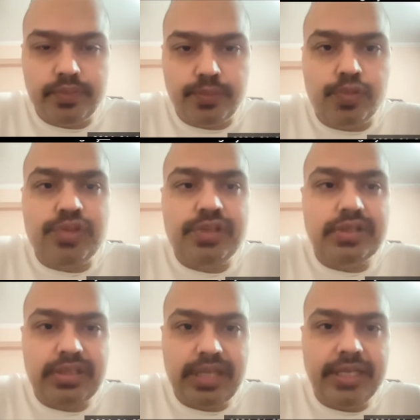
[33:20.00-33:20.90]

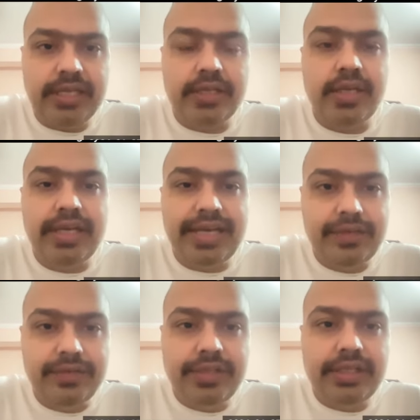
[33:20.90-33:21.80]
procedures like
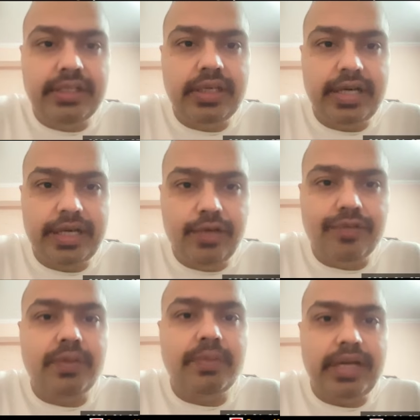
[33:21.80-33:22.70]
elevating the head end
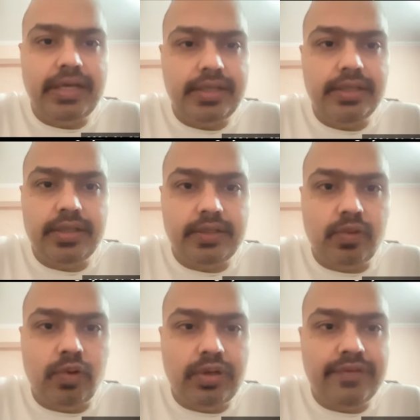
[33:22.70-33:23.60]
of the bed, and
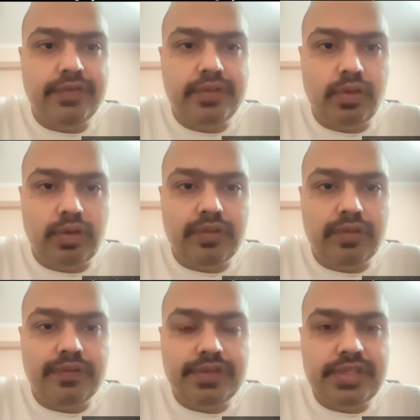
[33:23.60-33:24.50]
all
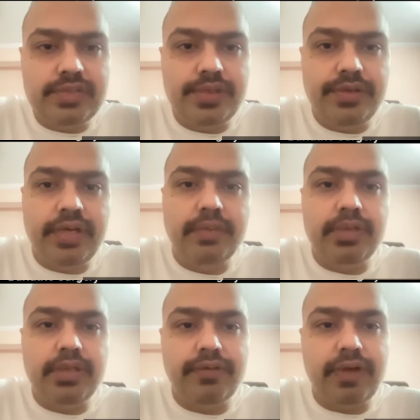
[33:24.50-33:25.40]
of this has been tried.
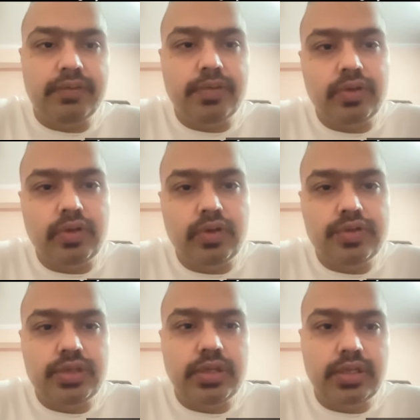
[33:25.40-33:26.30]
But the
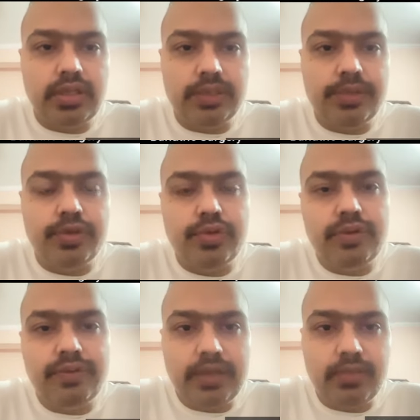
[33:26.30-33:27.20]
pharmacology, coming on to
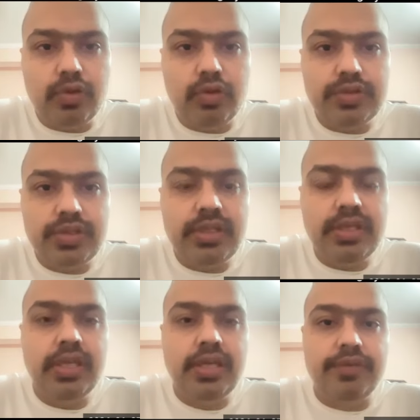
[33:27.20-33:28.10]
the
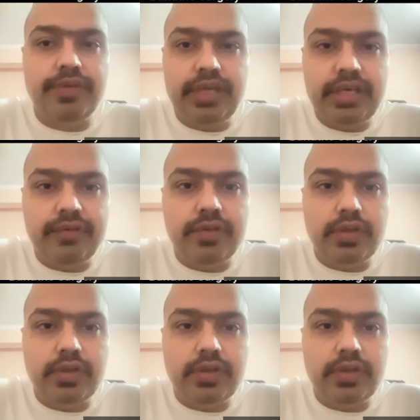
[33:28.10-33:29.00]
pharmacological, we have
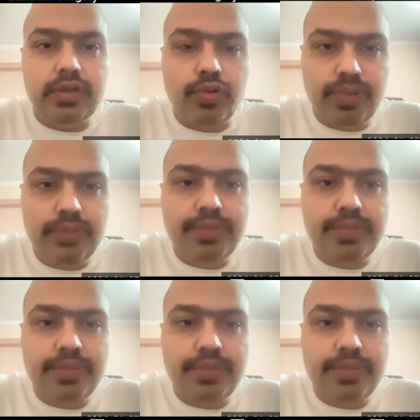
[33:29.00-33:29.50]
proton pump